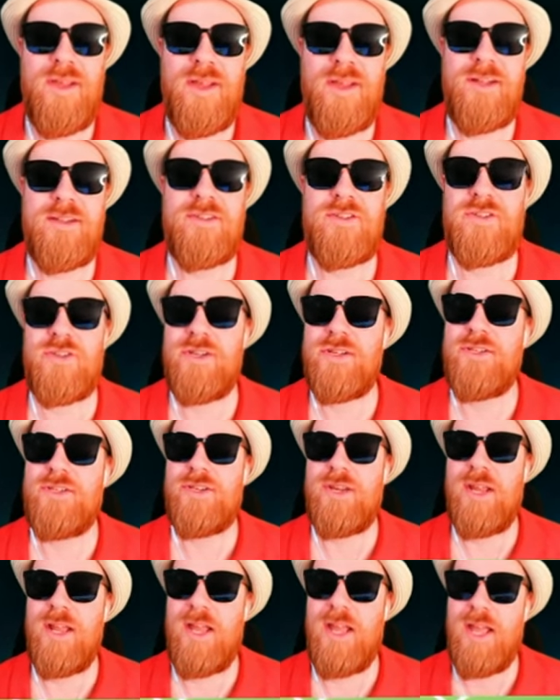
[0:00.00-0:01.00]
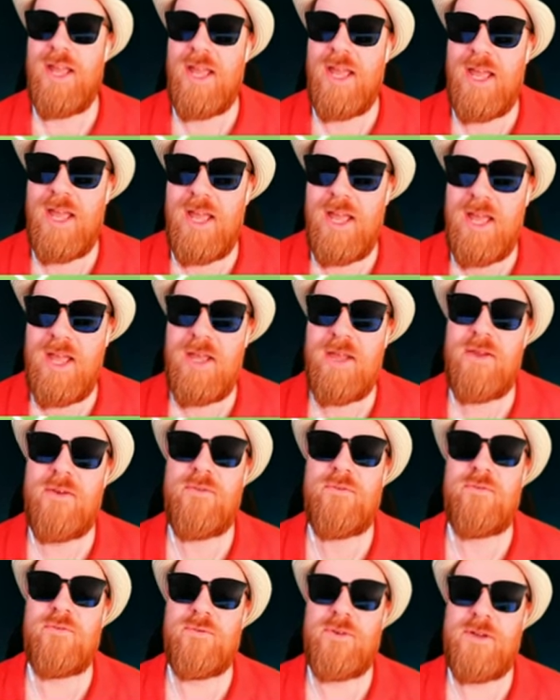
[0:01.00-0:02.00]
It's just
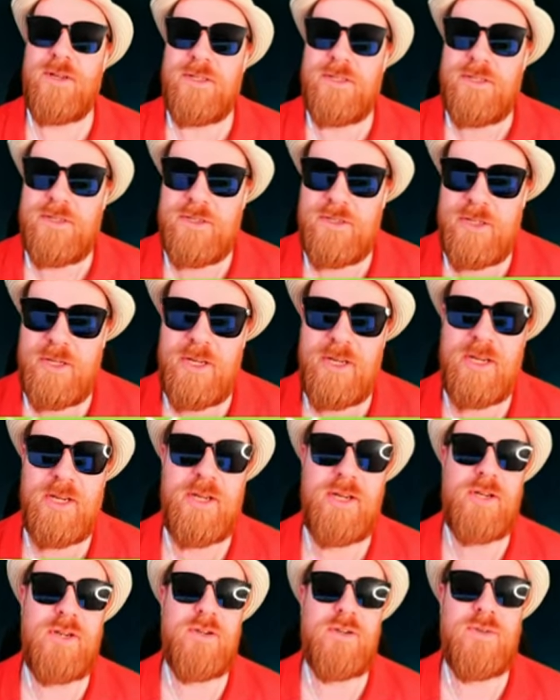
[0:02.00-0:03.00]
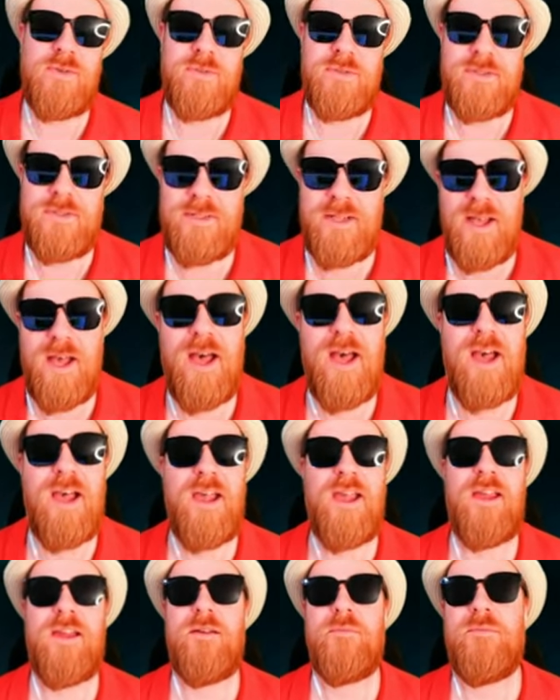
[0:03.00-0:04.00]
every single
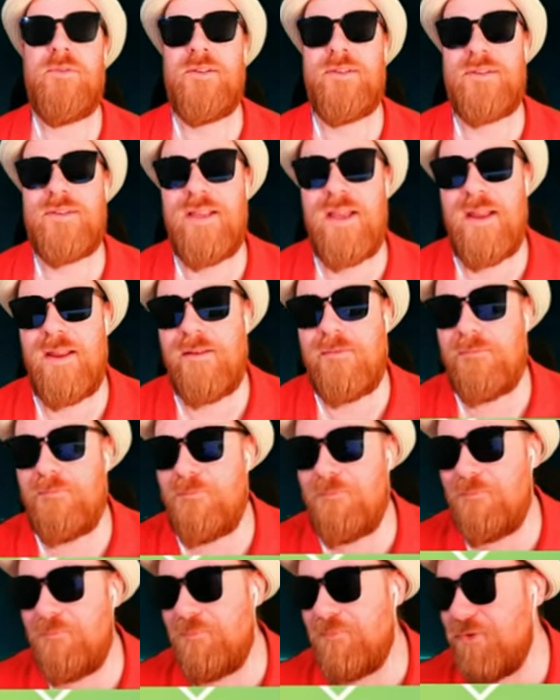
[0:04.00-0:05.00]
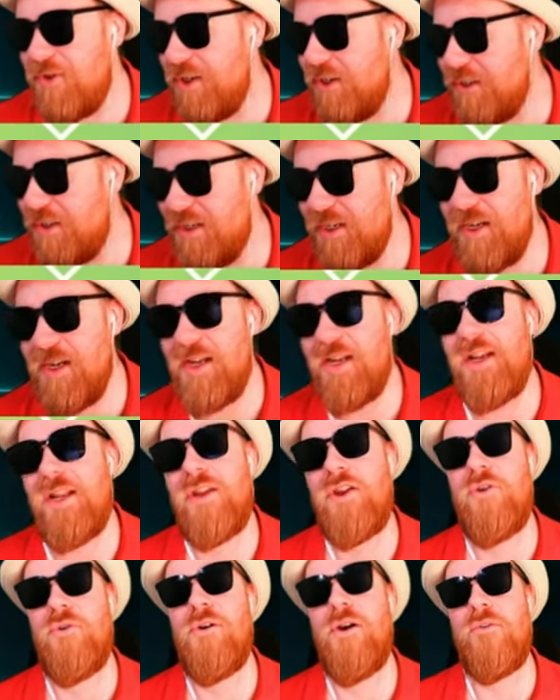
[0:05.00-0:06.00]
time, it's like just
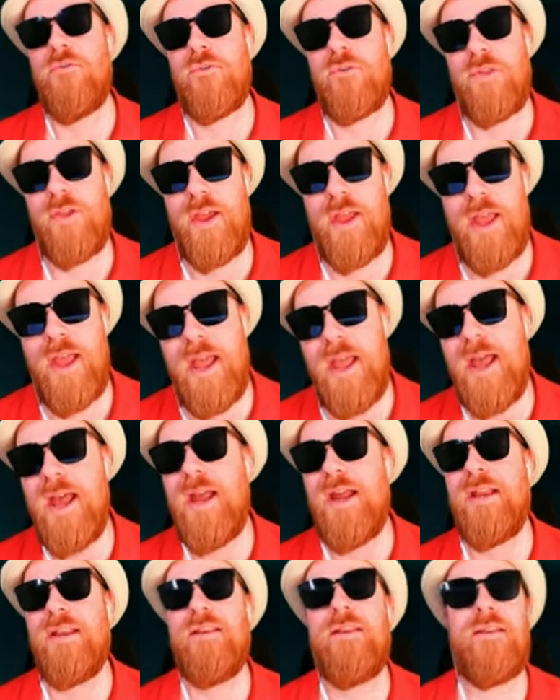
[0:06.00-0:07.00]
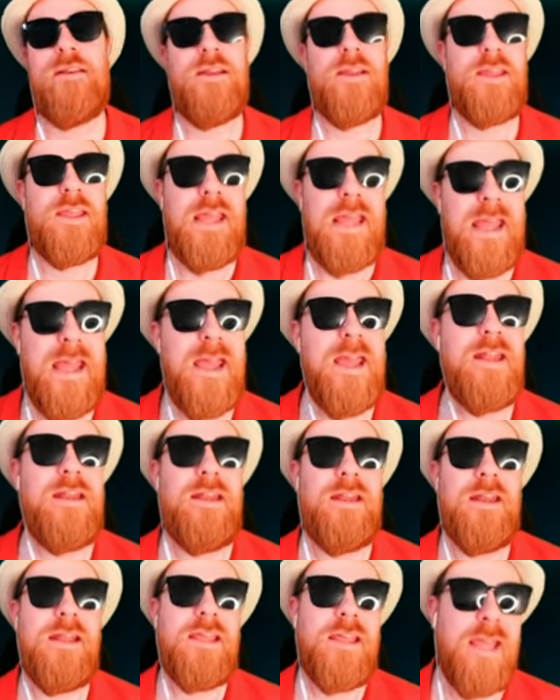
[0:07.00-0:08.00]
hitting you over the head again
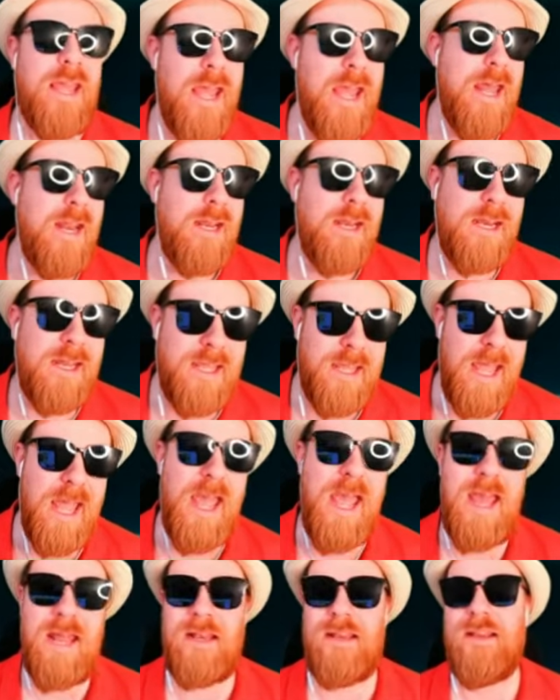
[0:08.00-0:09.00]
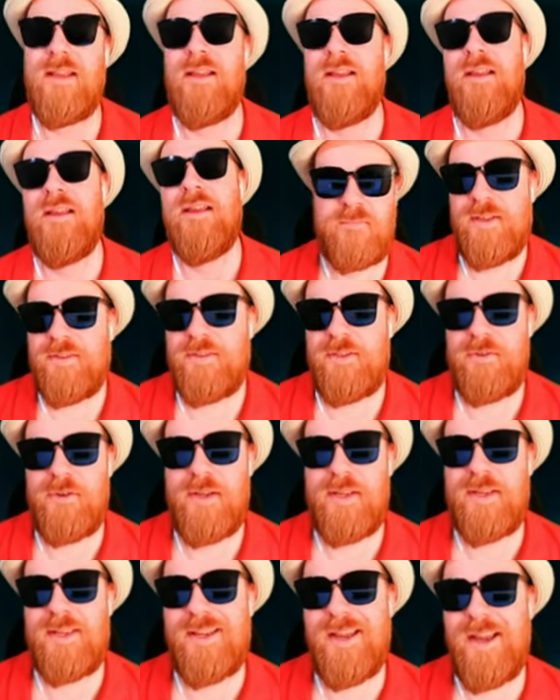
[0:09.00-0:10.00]
and again and again. So I
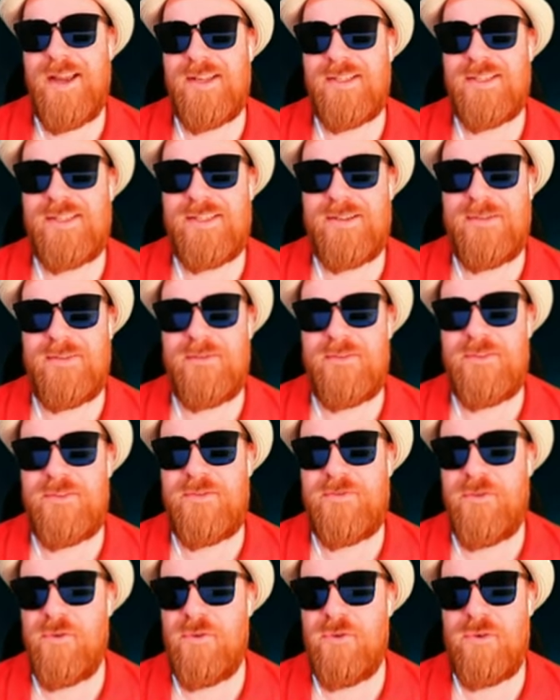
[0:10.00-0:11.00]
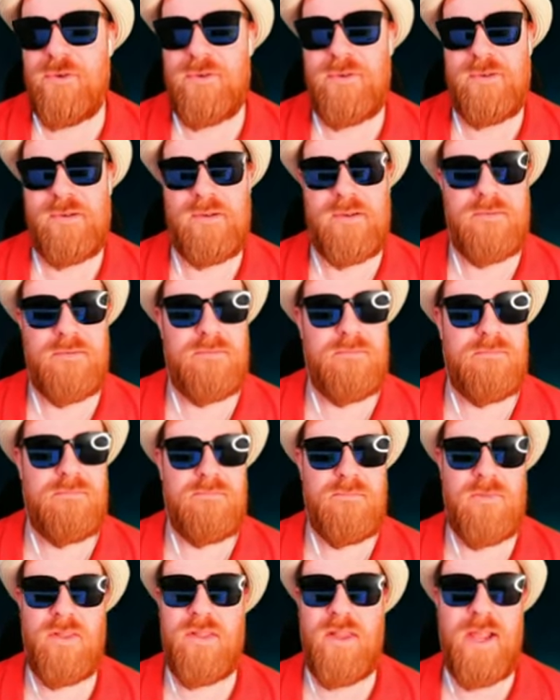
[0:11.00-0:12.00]
guess for
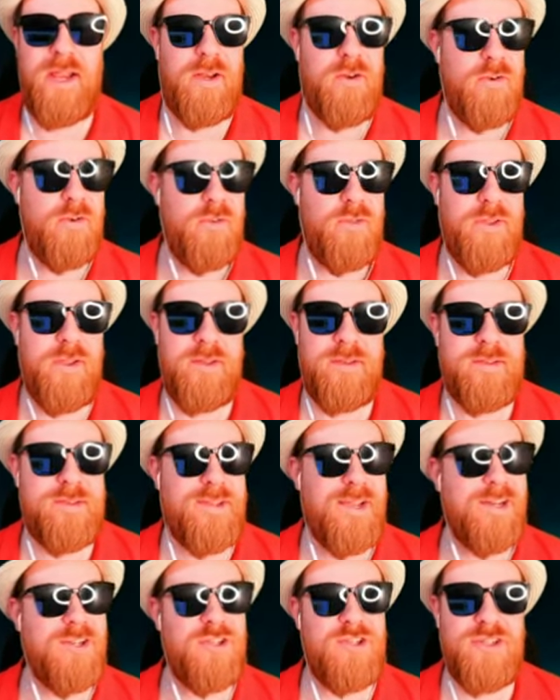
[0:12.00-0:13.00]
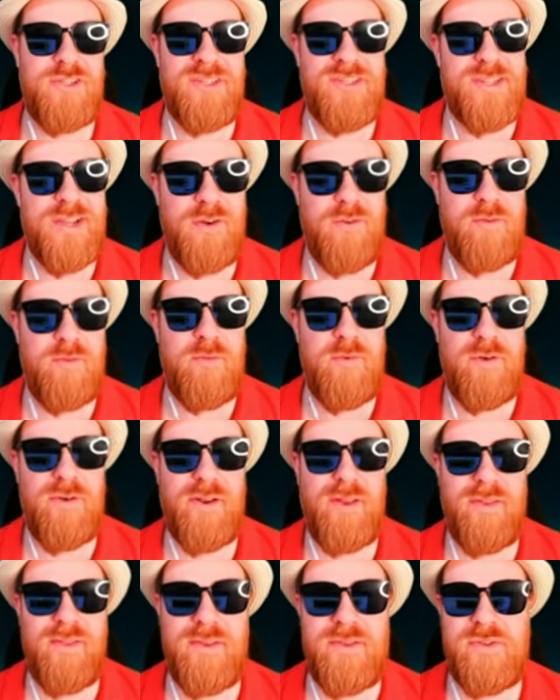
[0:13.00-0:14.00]
later, the ascension
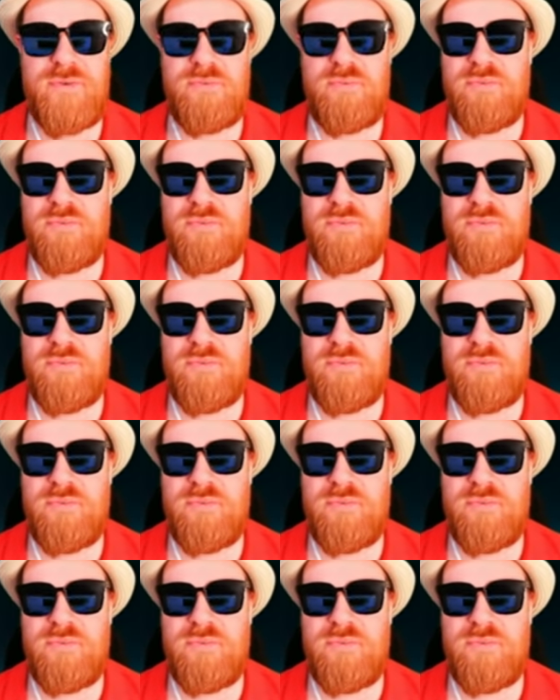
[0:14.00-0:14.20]
ceremony, this